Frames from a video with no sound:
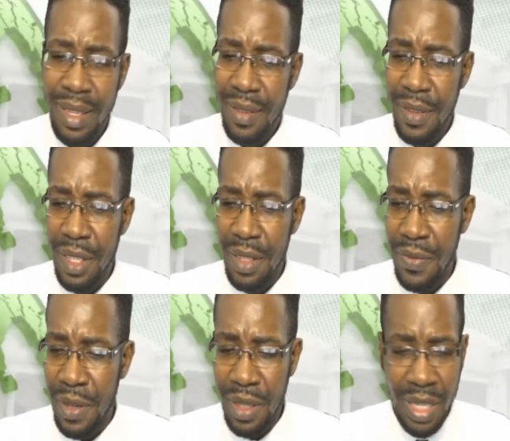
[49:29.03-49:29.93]

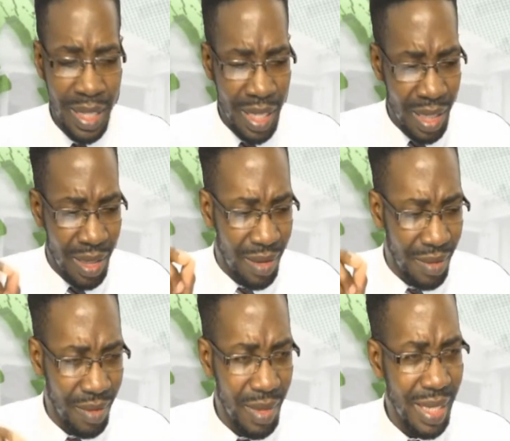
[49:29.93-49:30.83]
for
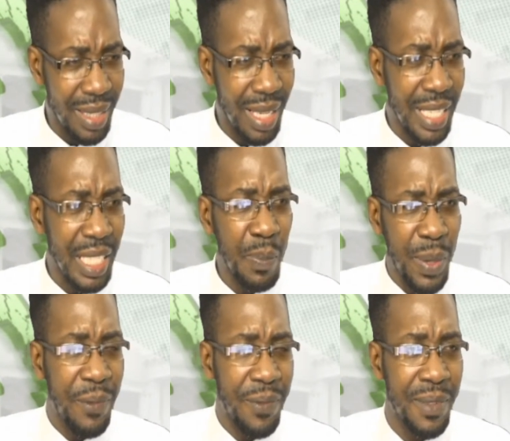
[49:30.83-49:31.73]
a
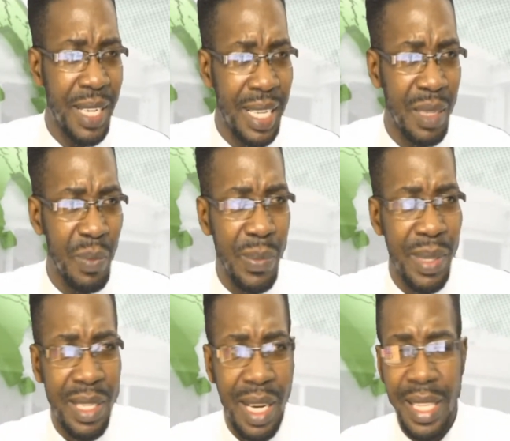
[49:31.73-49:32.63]
spliff, as the people
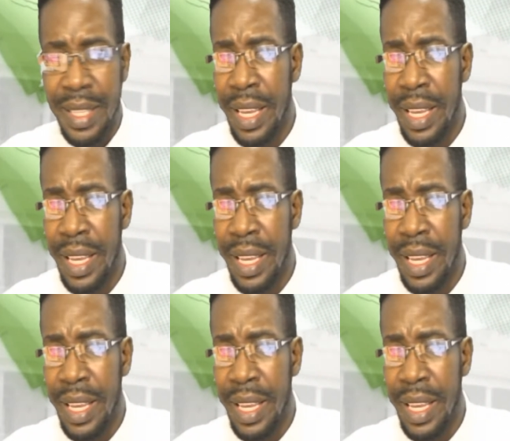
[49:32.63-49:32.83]
call it.